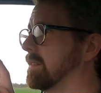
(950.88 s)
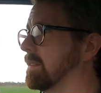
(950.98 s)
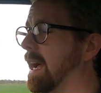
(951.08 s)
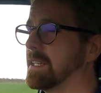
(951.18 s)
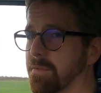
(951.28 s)

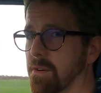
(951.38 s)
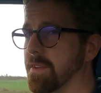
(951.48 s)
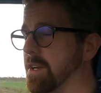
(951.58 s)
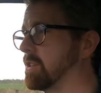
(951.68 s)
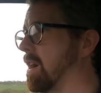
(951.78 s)
that's for a
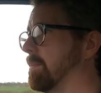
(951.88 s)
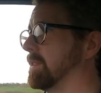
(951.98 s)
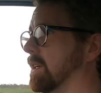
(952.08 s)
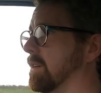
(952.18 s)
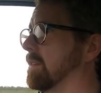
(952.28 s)
future
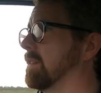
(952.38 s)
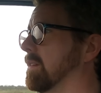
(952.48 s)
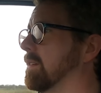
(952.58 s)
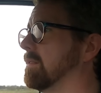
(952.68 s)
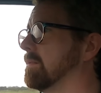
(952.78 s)
episode.
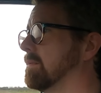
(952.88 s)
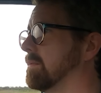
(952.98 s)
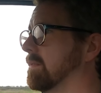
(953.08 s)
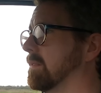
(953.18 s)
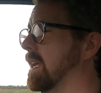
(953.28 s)

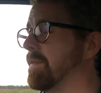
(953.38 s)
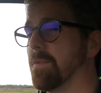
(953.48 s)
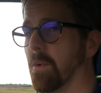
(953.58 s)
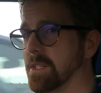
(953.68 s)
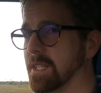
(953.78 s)
If
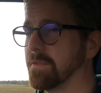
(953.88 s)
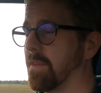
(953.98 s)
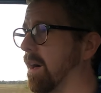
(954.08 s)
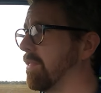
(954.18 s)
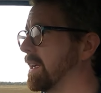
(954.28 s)
you've watched this
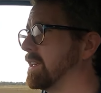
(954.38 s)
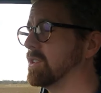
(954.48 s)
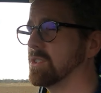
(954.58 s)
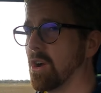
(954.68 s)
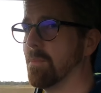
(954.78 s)
far, thank you
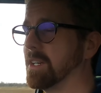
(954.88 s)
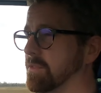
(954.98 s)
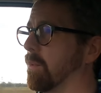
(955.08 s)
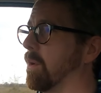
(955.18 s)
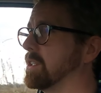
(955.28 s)
so much
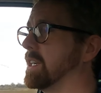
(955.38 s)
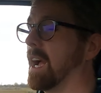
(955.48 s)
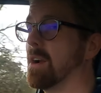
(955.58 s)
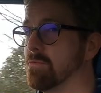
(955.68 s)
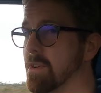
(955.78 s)
for watching.
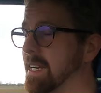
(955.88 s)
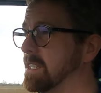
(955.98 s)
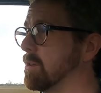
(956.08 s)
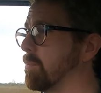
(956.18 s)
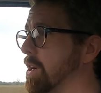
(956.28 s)
I really
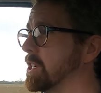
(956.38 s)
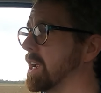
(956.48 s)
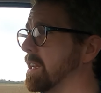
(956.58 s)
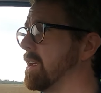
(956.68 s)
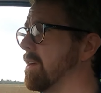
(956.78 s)
do
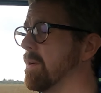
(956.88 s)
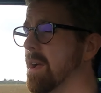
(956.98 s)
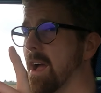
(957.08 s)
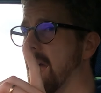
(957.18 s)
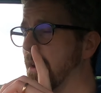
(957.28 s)
appreciate you
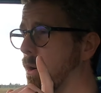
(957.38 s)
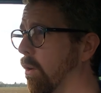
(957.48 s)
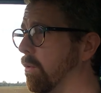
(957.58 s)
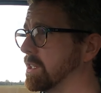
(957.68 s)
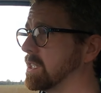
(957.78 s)
and
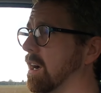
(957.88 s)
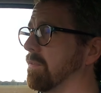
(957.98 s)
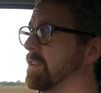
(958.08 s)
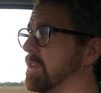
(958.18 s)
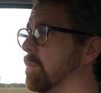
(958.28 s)
all the
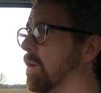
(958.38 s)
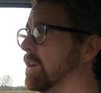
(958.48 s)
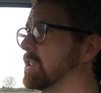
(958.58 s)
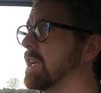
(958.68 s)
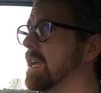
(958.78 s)
stuff that you
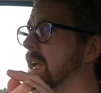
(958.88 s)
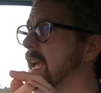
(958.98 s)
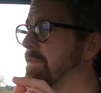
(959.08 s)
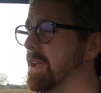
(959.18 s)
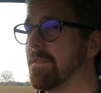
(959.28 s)
watch.
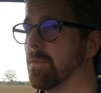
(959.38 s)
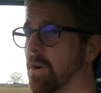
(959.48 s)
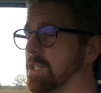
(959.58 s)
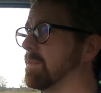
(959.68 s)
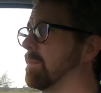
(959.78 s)
If you haven't
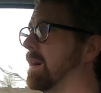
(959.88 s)
watched some of